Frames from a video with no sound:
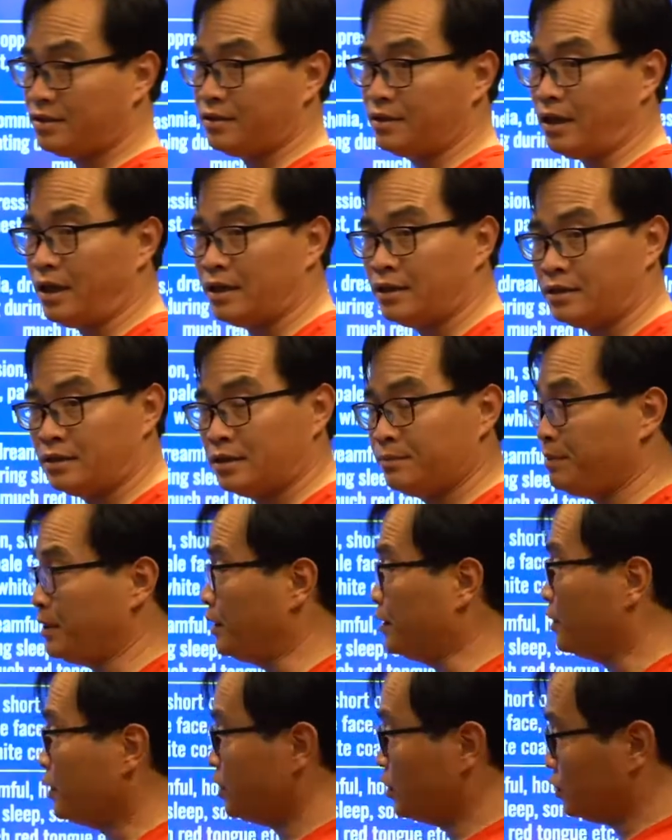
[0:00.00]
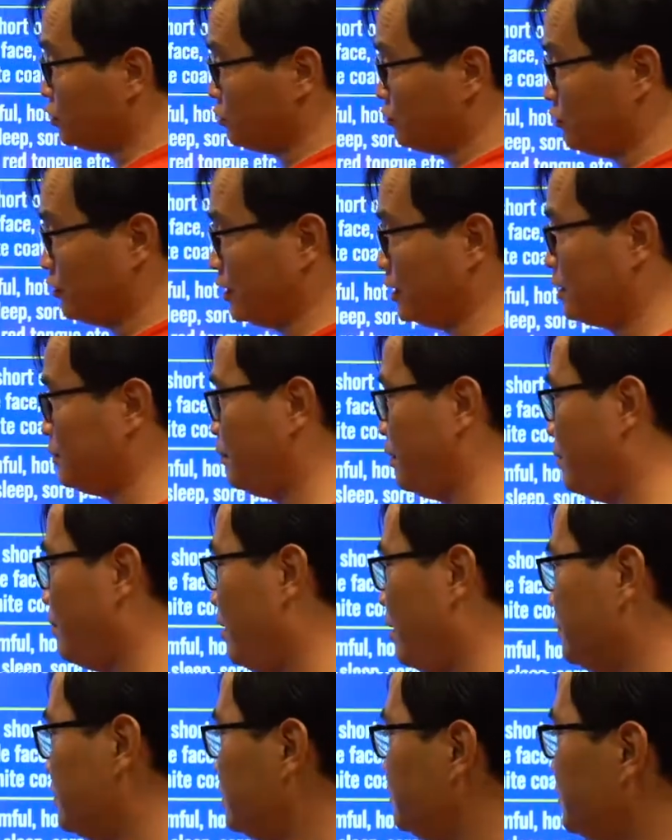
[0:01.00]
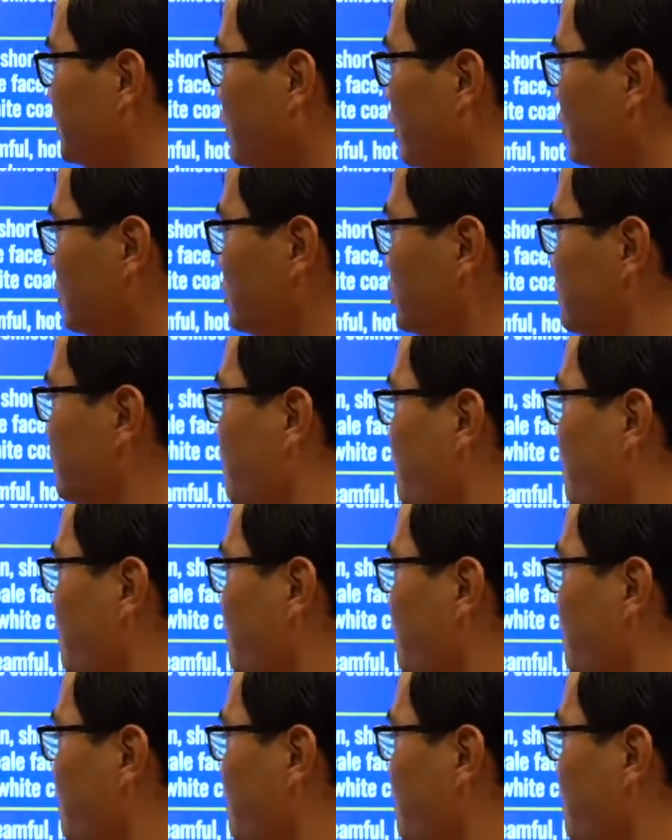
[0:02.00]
HGP for these problems, because